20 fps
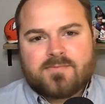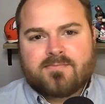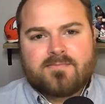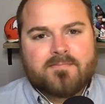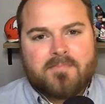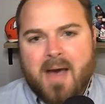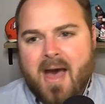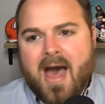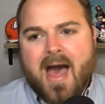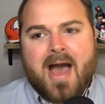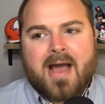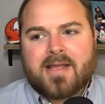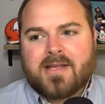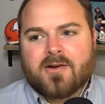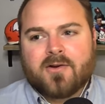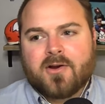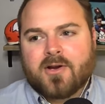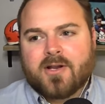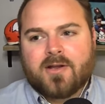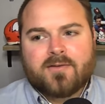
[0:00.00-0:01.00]
back,
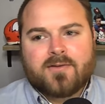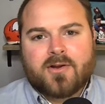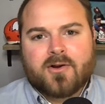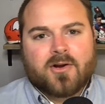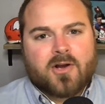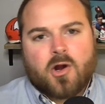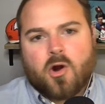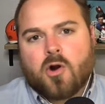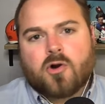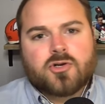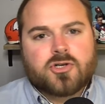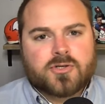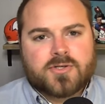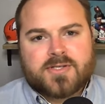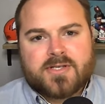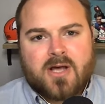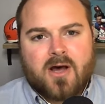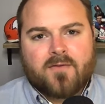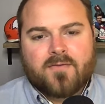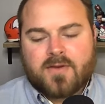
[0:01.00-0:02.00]
you're gonna you're gonna hurt
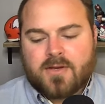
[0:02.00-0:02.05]
yourself.